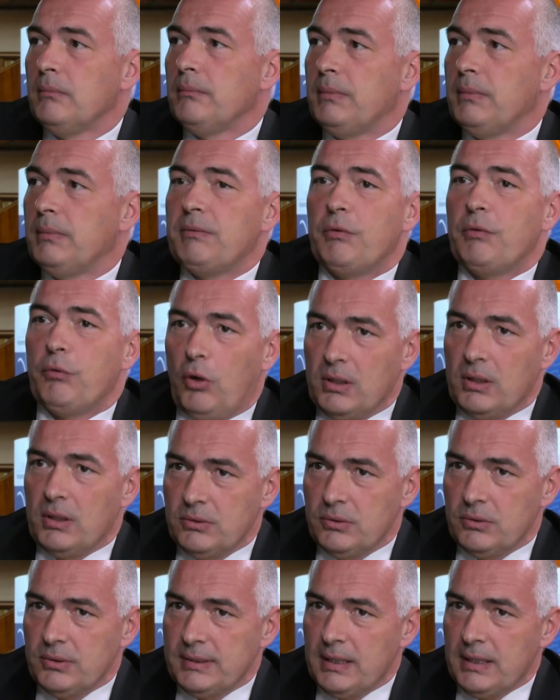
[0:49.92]
but we have
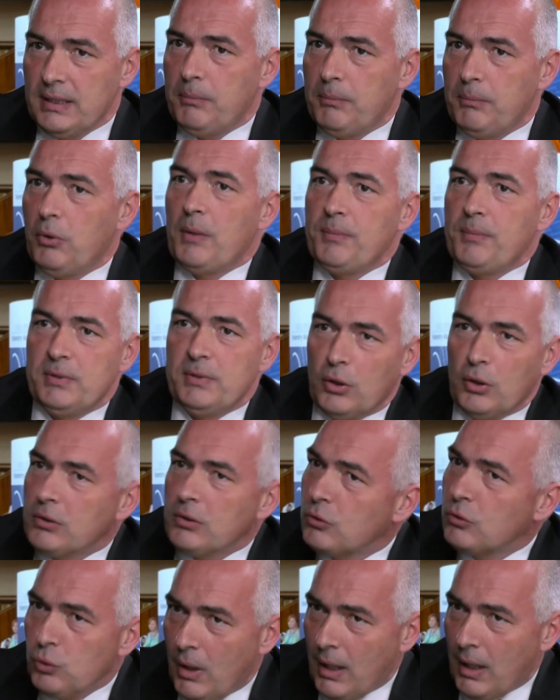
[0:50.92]
also to say perhaps
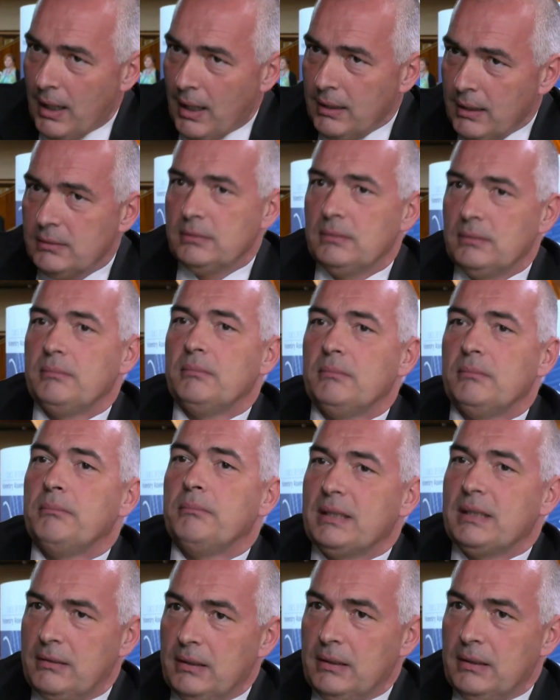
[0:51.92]
not too hard
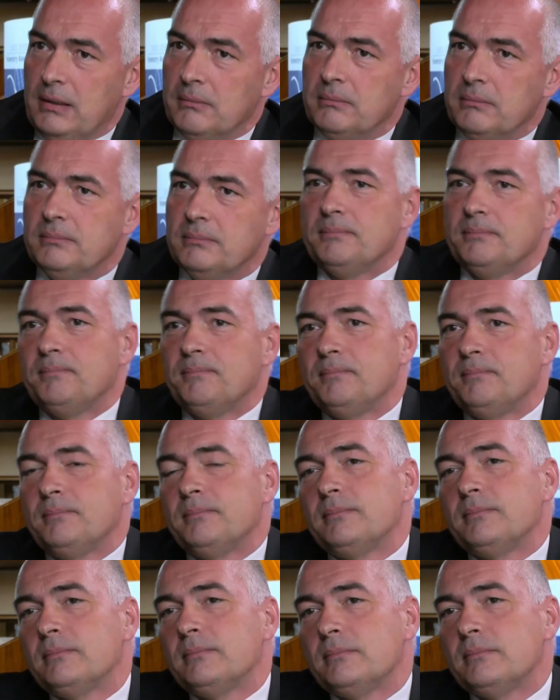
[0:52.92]
but clear.
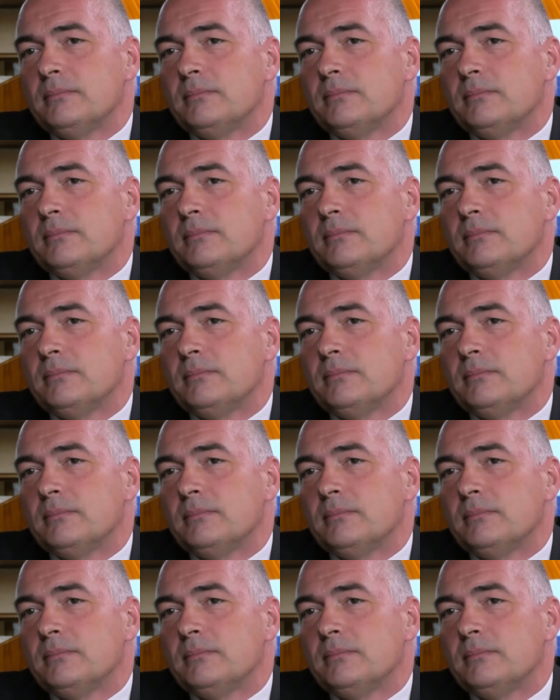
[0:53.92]
Would you